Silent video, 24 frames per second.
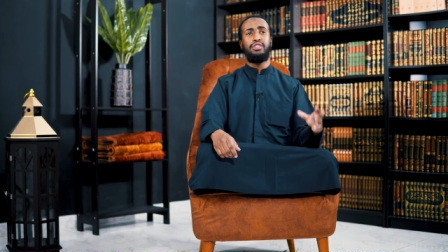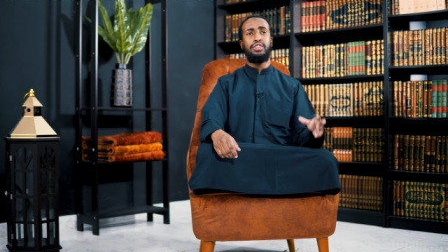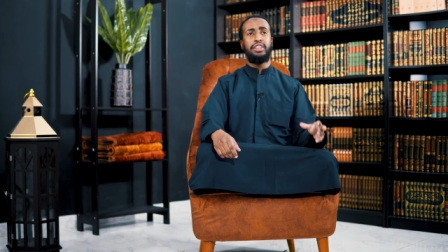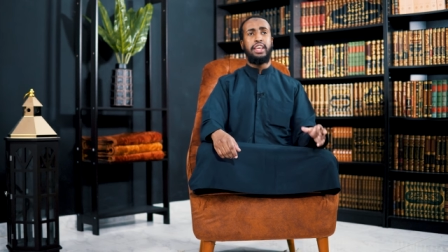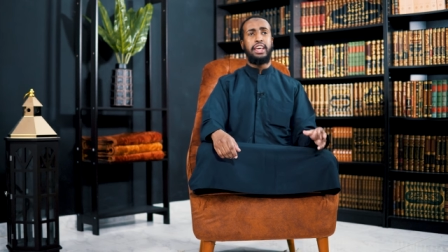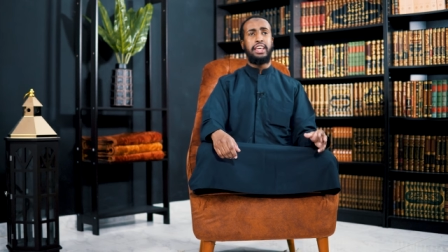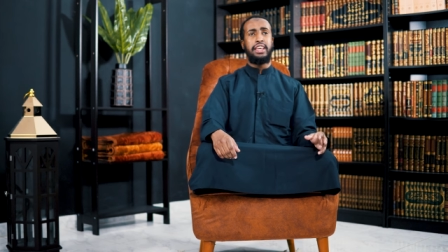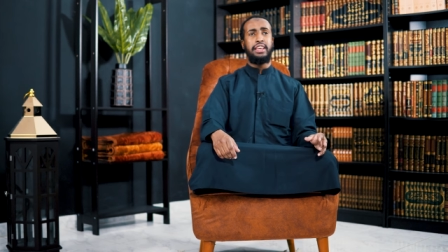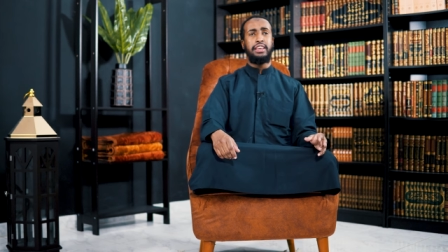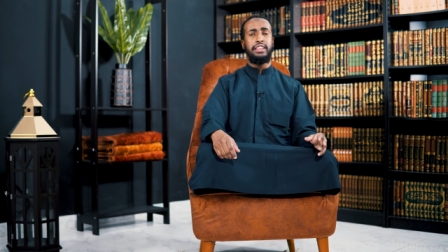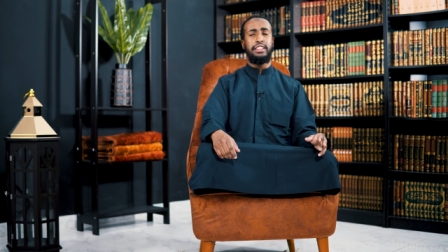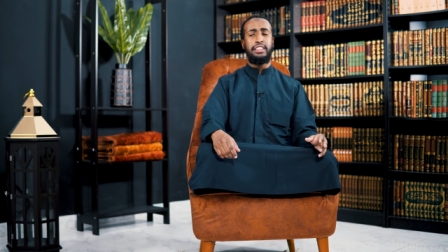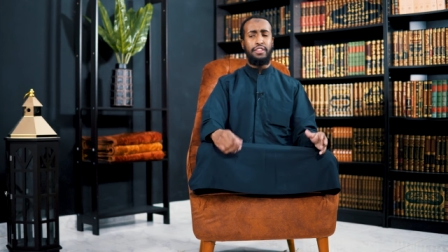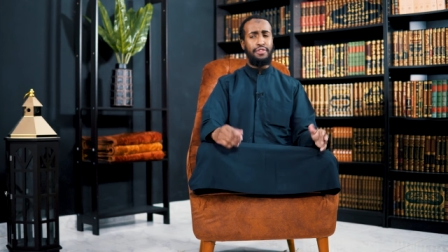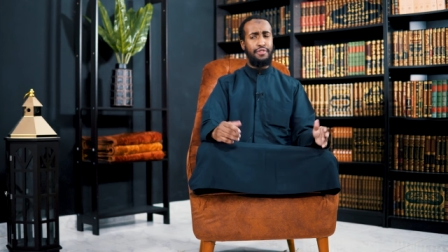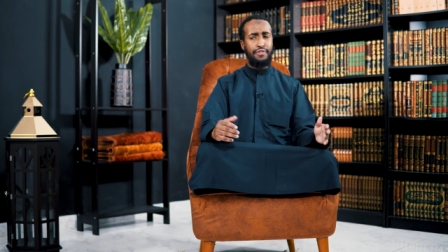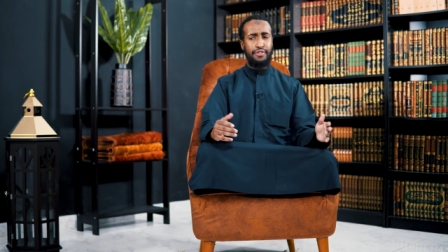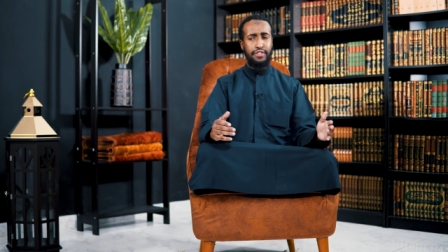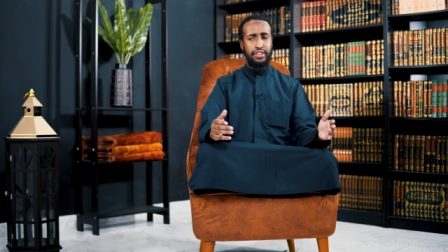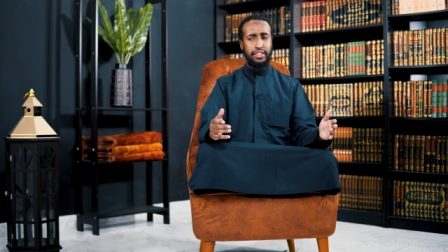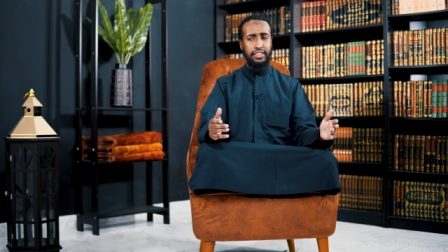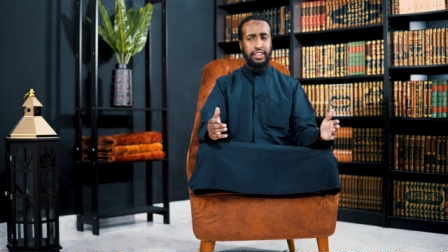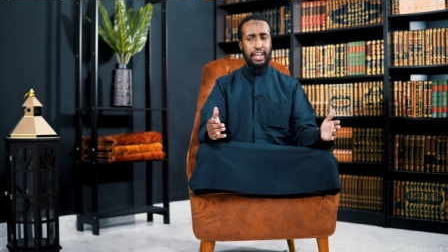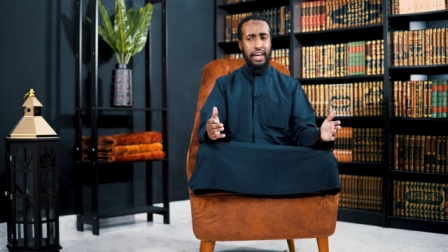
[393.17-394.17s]
today,
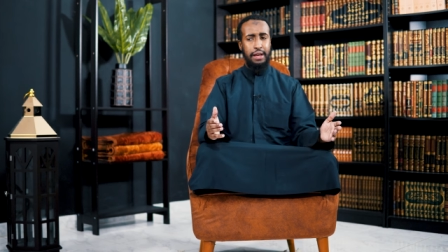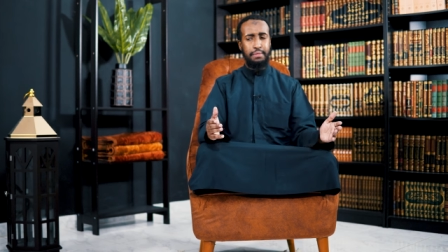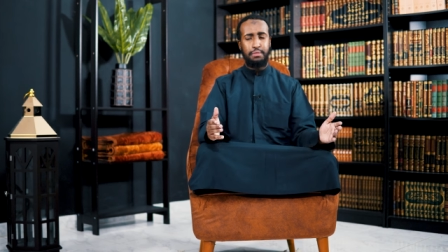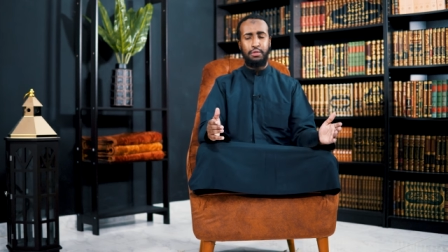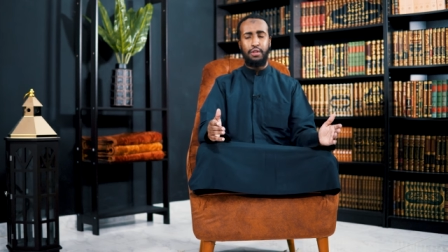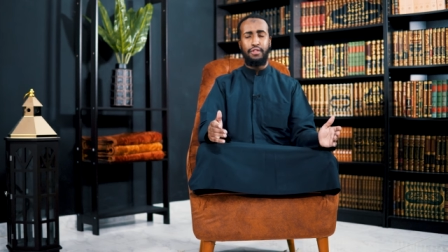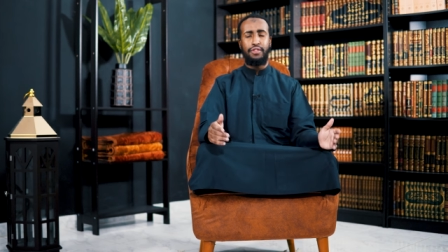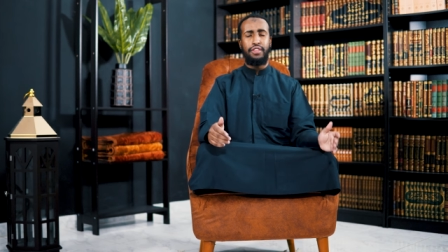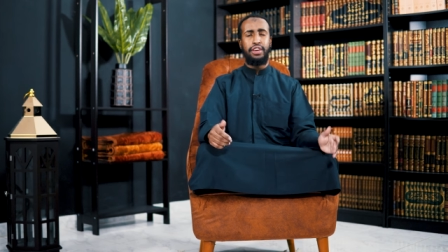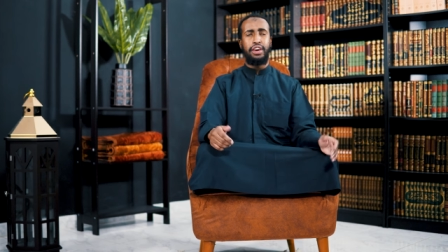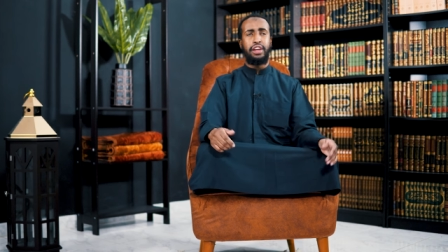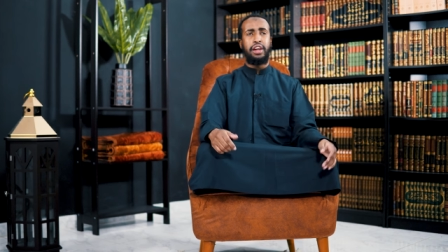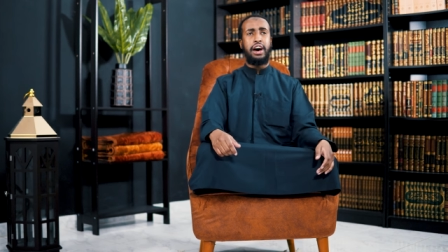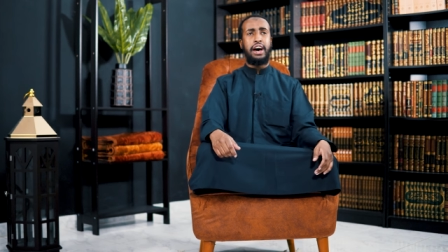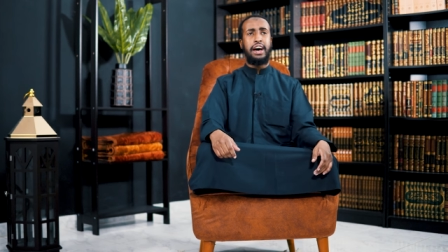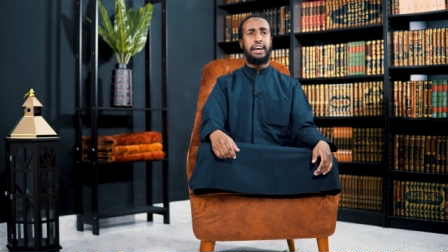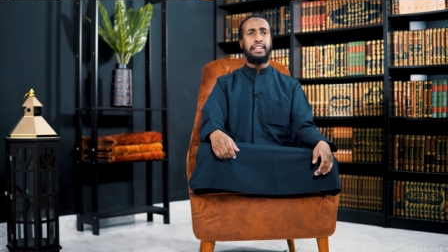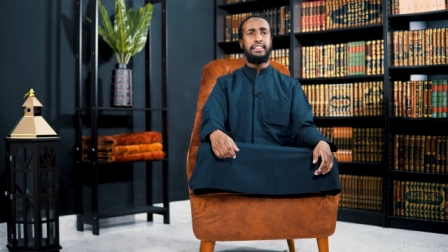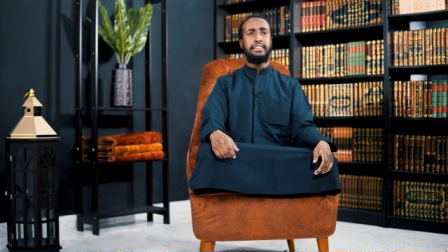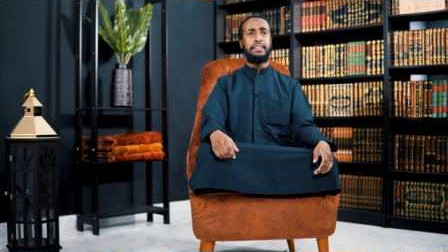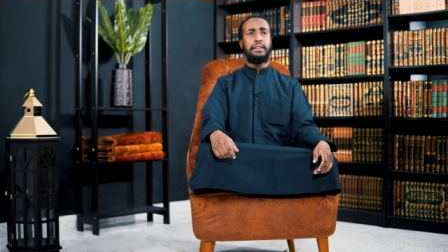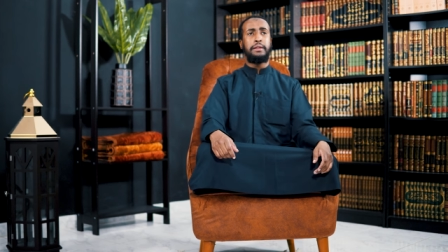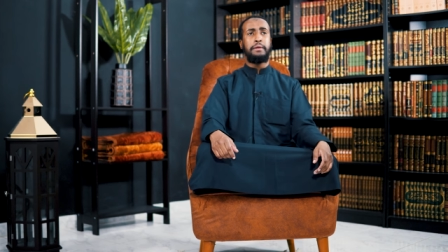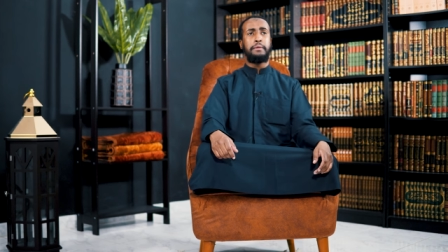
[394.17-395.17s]
different types of
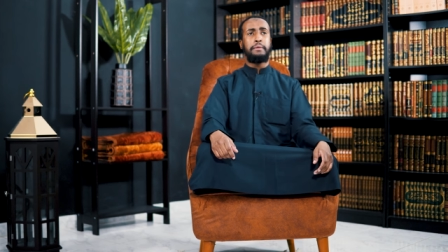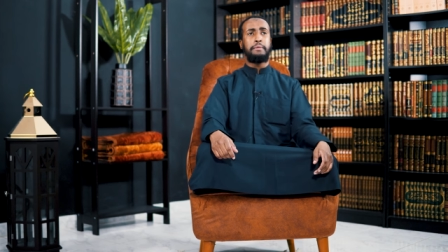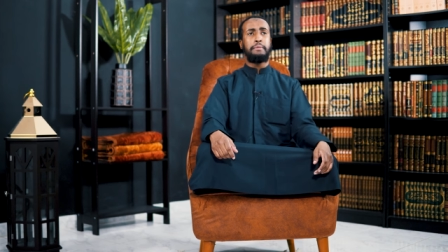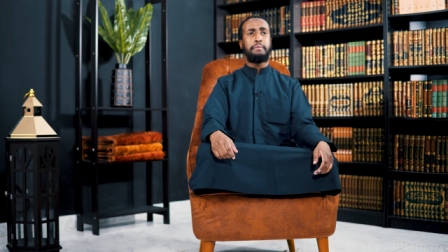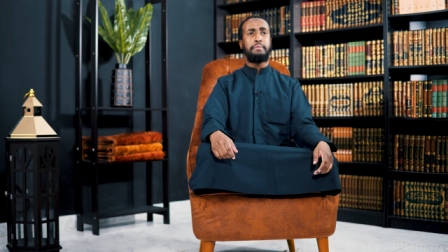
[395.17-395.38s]
qira'at,